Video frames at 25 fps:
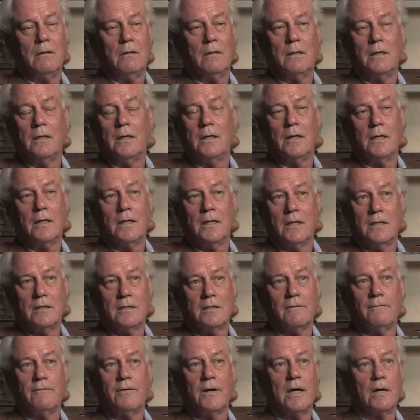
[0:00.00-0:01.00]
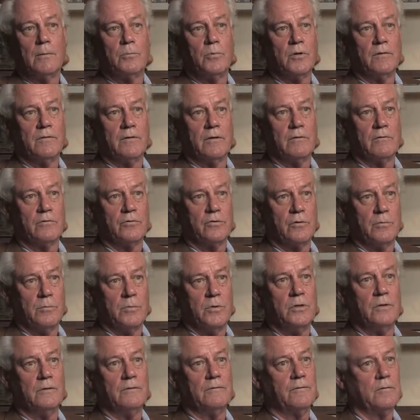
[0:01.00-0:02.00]
that indicates the fireproofing was
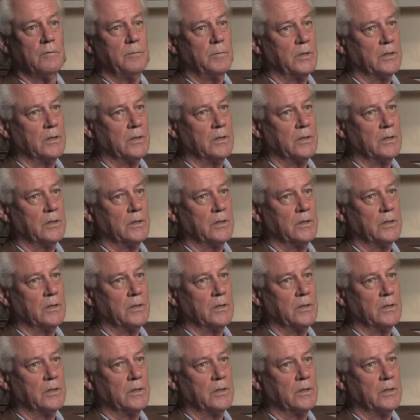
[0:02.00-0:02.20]
removed from